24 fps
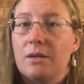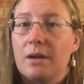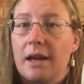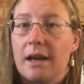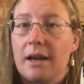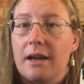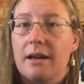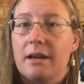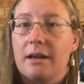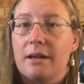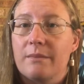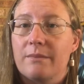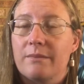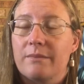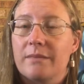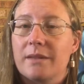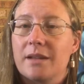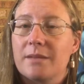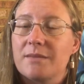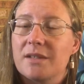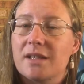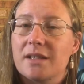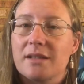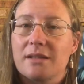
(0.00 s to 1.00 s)
I'm
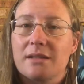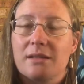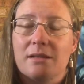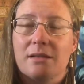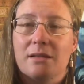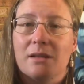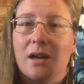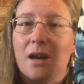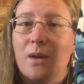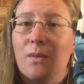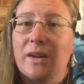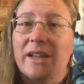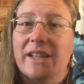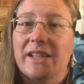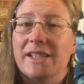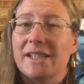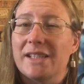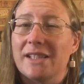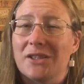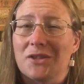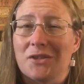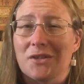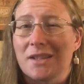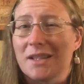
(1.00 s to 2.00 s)
wanting to
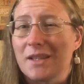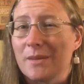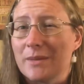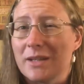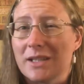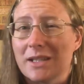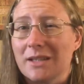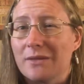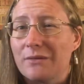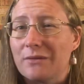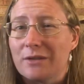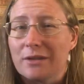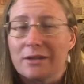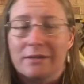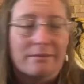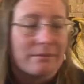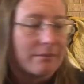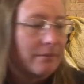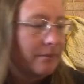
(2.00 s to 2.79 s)
stitch on something different.